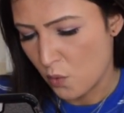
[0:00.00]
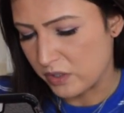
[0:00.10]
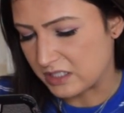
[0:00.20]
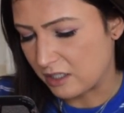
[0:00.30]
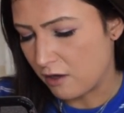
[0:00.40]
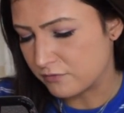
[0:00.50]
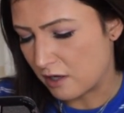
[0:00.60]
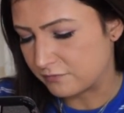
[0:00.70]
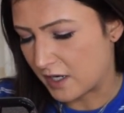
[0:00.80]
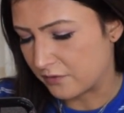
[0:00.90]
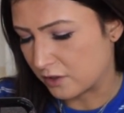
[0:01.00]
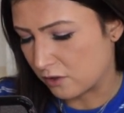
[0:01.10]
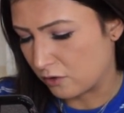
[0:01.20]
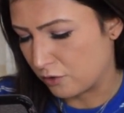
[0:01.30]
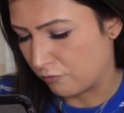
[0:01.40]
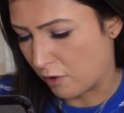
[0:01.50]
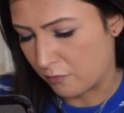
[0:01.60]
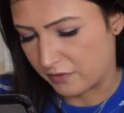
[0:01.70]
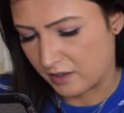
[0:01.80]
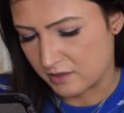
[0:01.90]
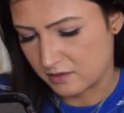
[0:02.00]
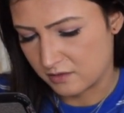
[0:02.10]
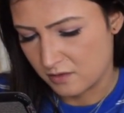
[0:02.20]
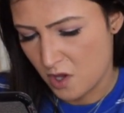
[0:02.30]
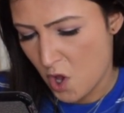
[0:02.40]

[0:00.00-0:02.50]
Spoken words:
We still have not found the girl who wrote this.